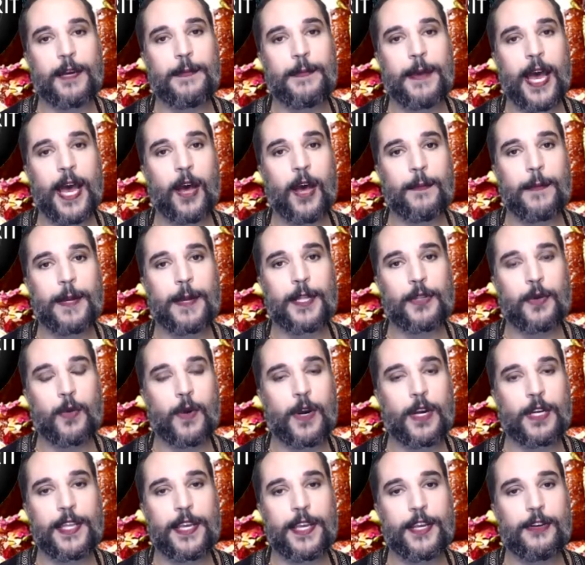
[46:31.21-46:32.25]
about the
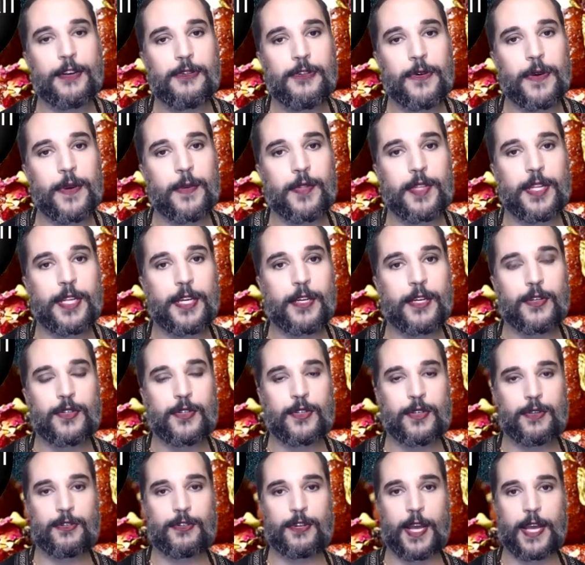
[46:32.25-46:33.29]
work that you're doing with Nico
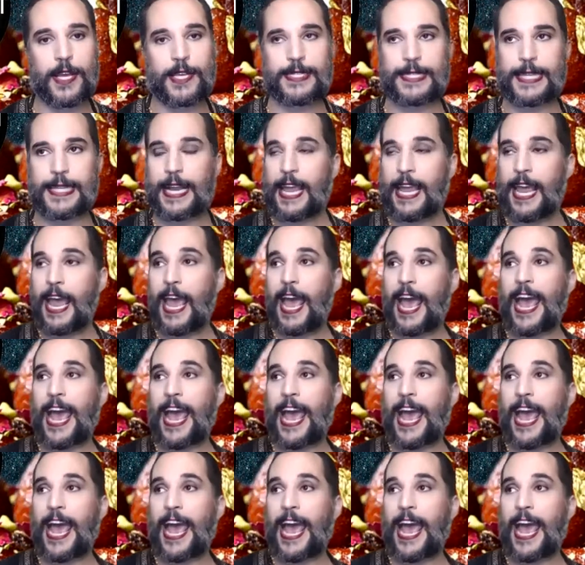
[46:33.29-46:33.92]
Sutra, is that,